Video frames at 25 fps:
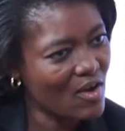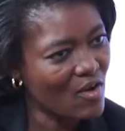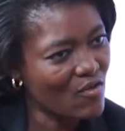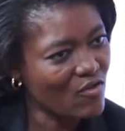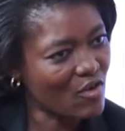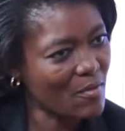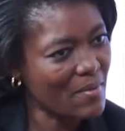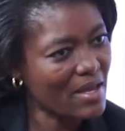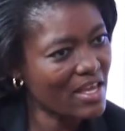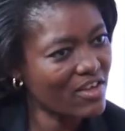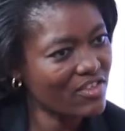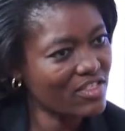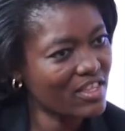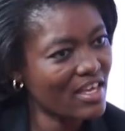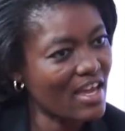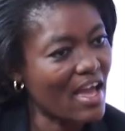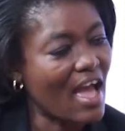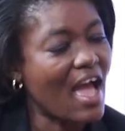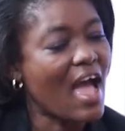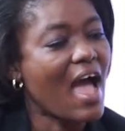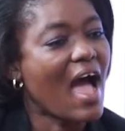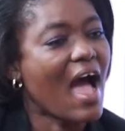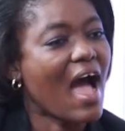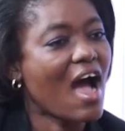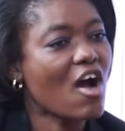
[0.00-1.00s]
for my
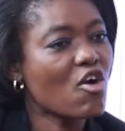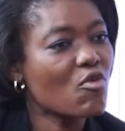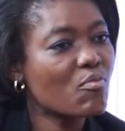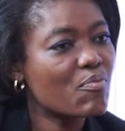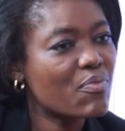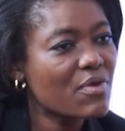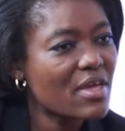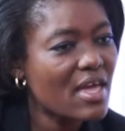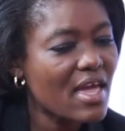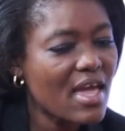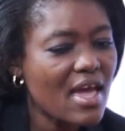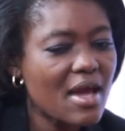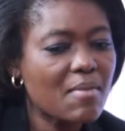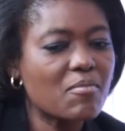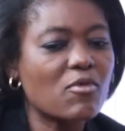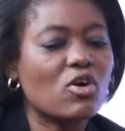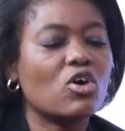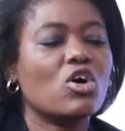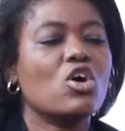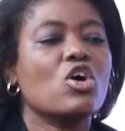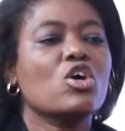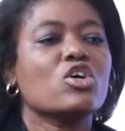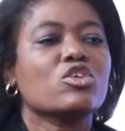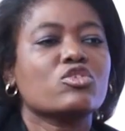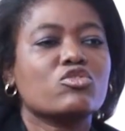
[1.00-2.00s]
healthcare, I'll be
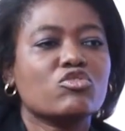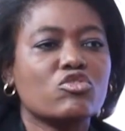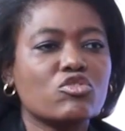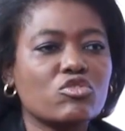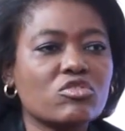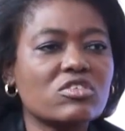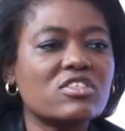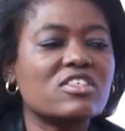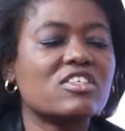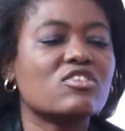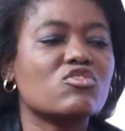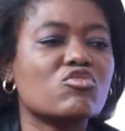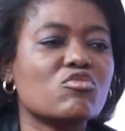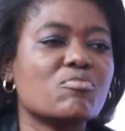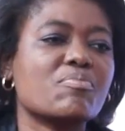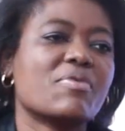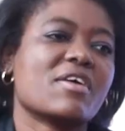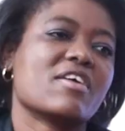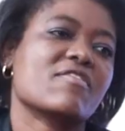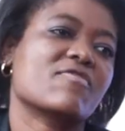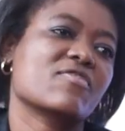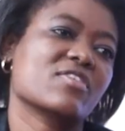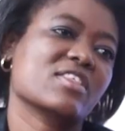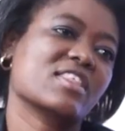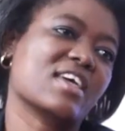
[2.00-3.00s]
able to use it to
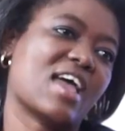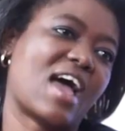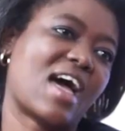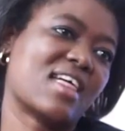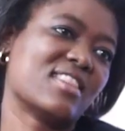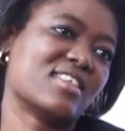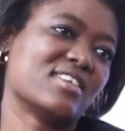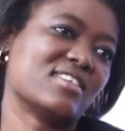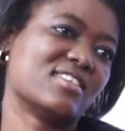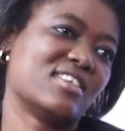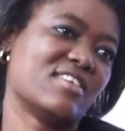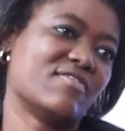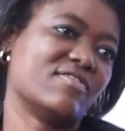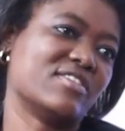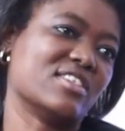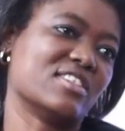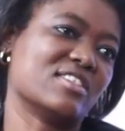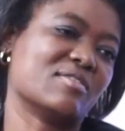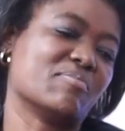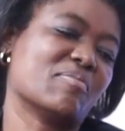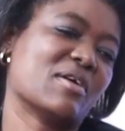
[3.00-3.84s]
pay for the other services.